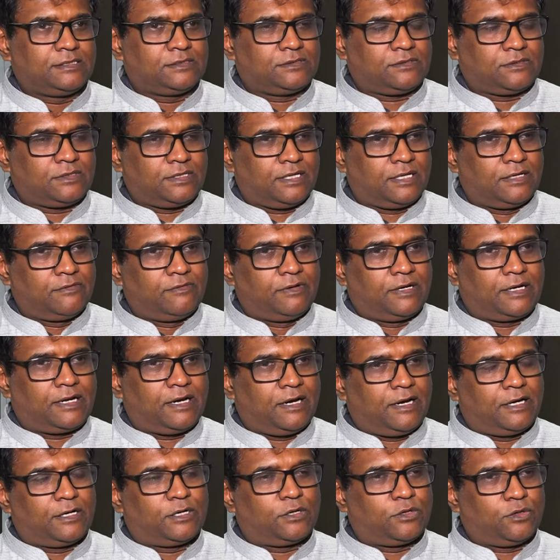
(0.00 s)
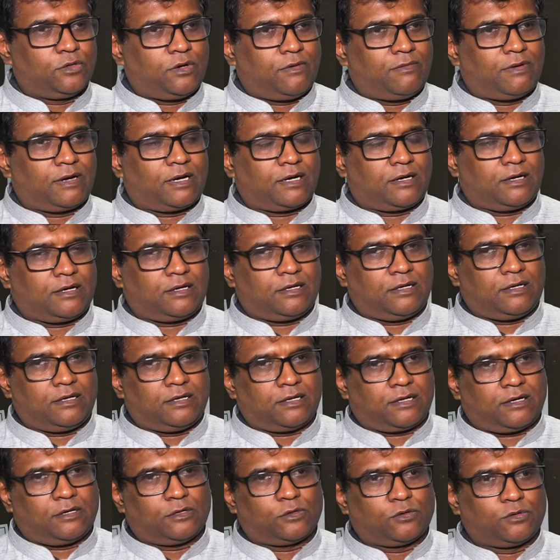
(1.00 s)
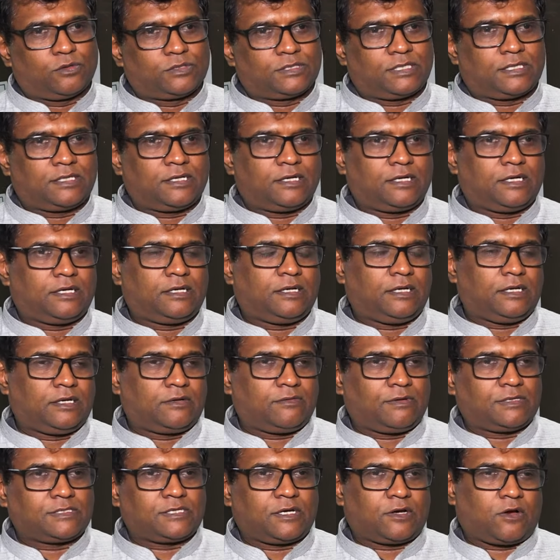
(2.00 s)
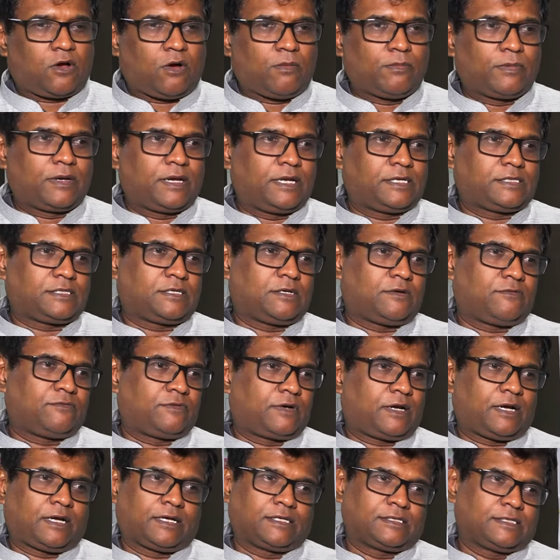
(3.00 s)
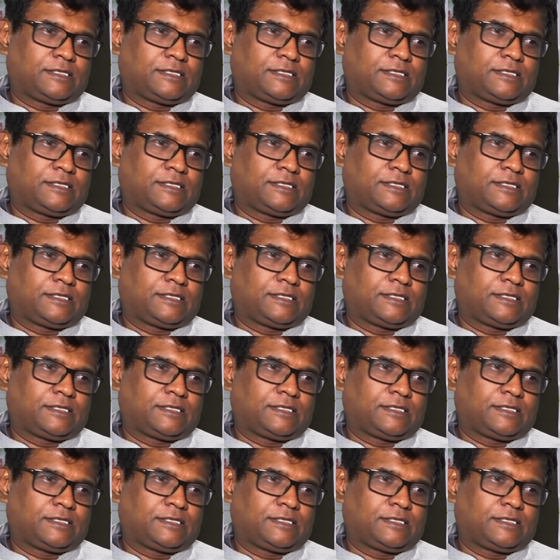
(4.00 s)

So then it led to our conclusion that it was a combination of drug,